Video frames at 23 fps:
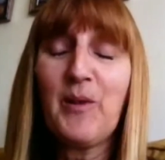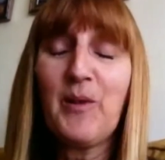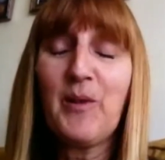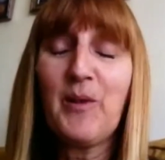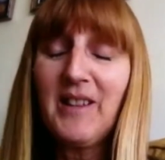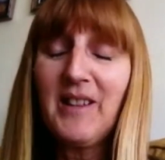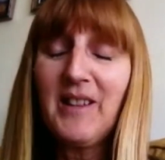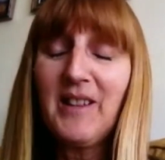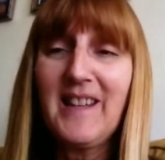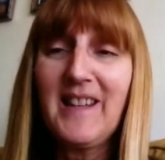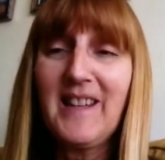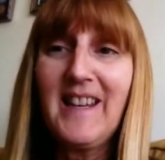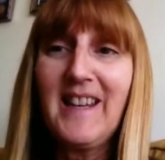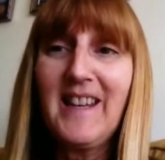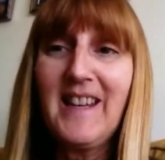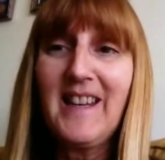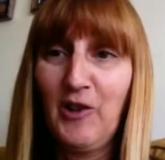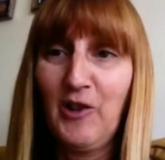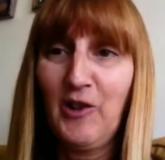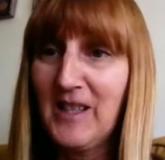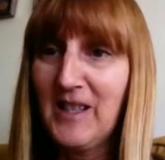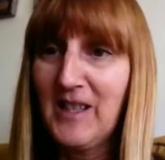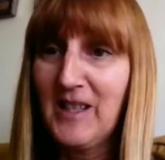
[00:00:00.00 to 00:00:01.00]
But
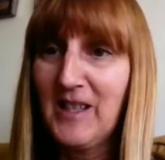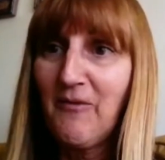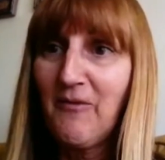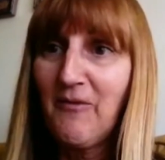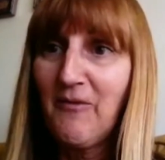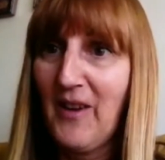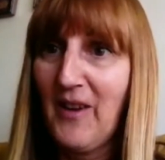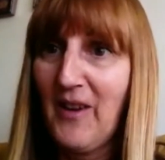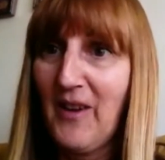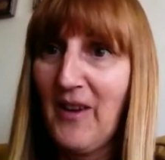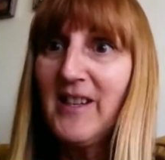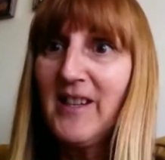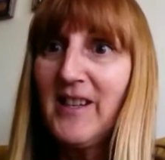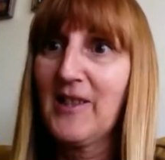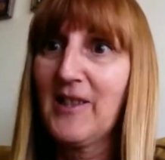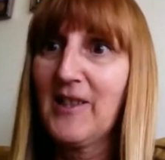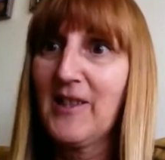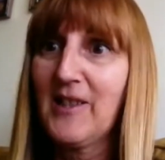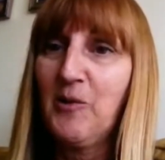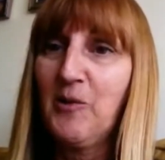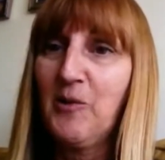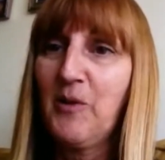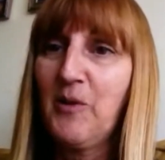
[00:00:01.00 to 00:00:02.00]
oh, it's a very
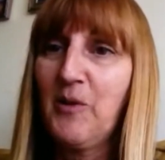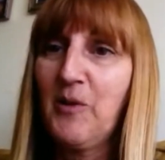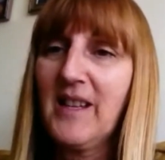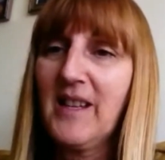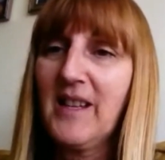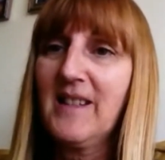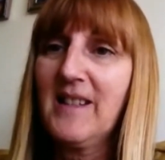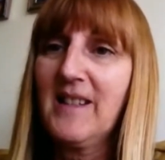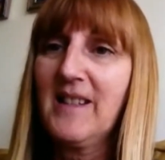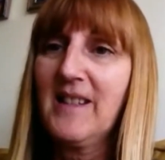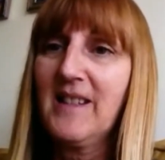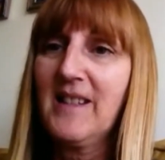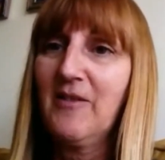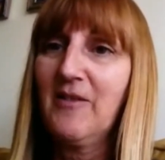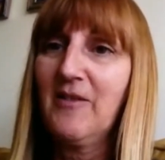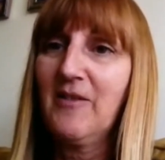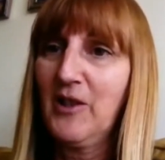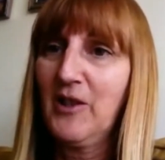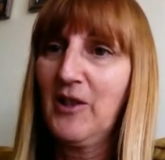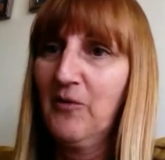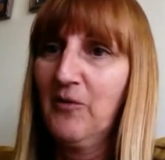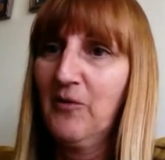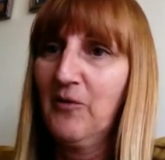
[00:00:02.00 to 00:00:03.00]
slow process,
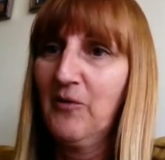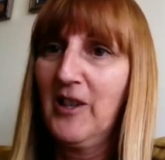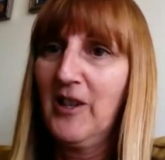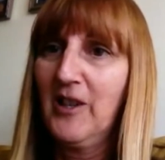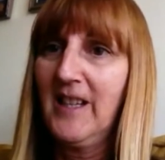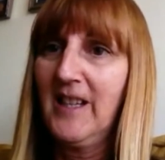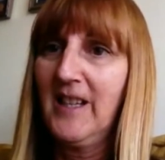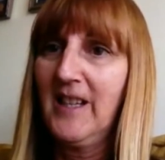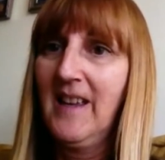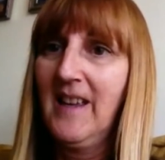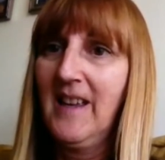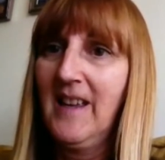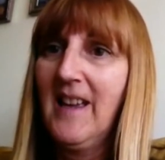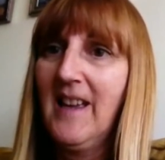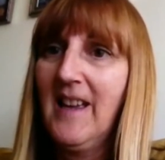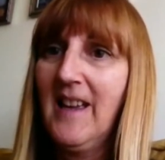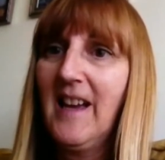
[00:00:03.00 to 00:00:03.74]
the recovery.